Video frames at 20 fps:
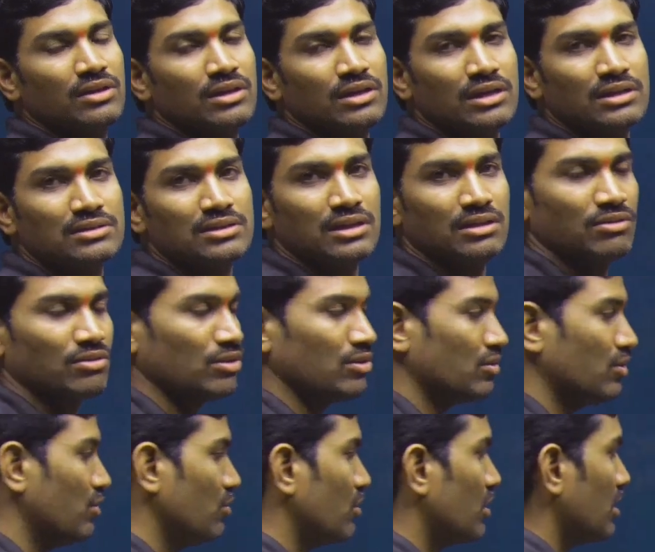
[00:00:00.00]
Yes or no?
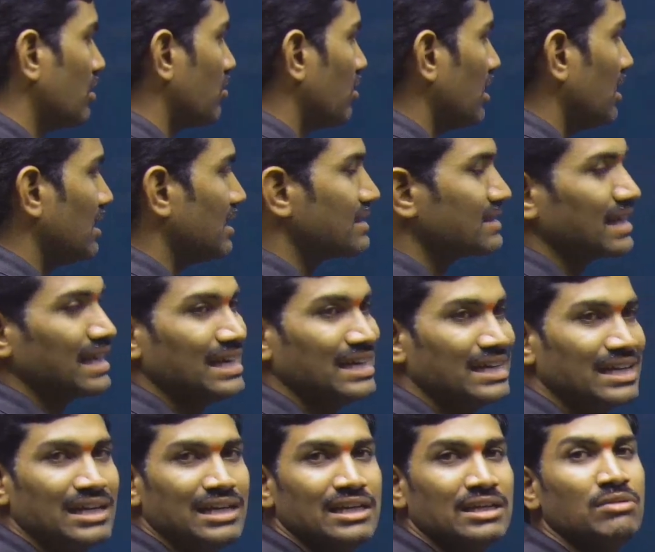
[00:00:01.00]
You can call it a
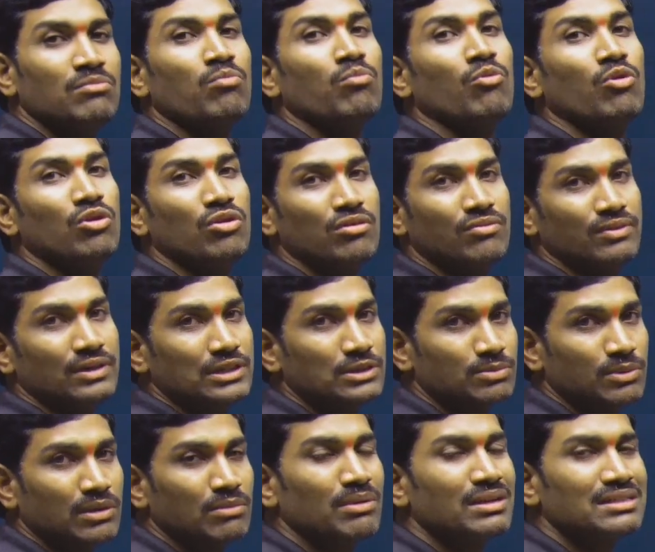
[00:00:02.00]
cytidine
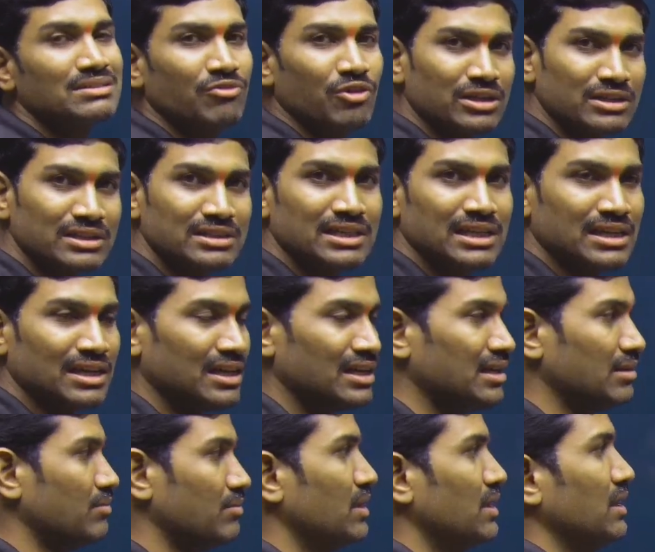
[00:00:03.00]
monophosphate. But what is the general
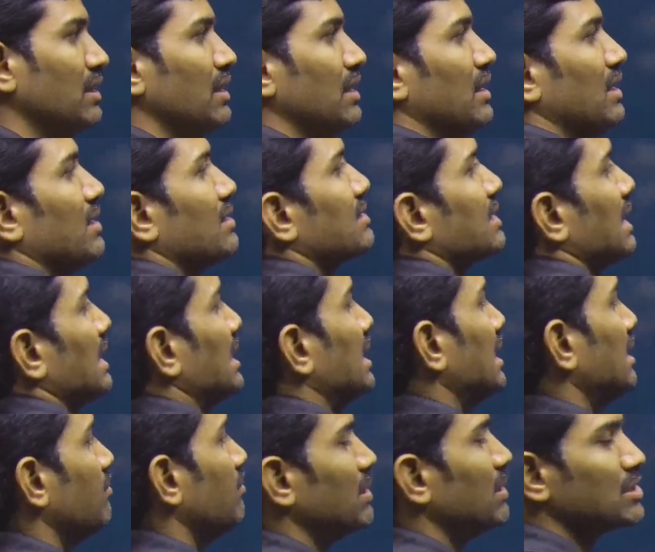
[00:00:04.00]
name?
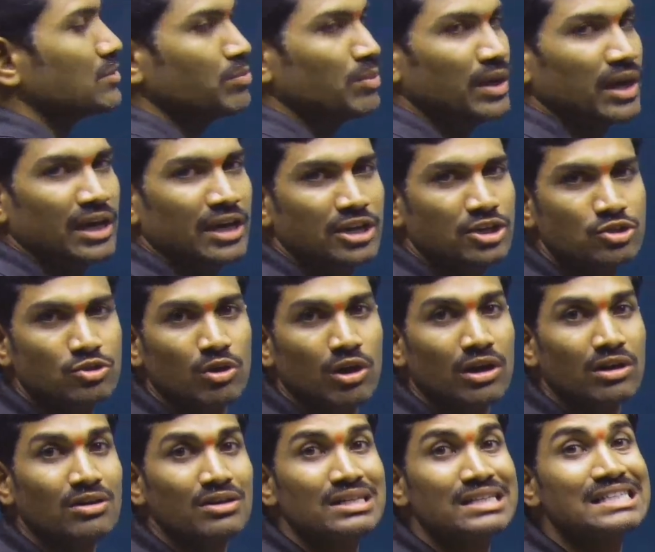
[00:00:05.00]
Cytidine plus PA is called
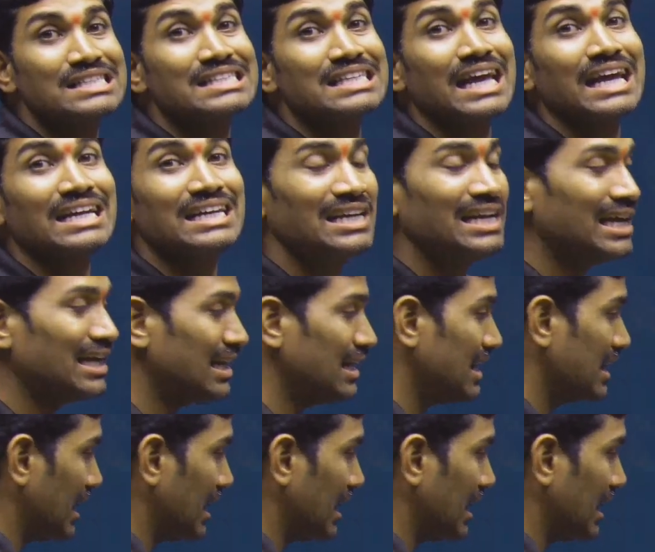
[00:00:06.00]
cytidilic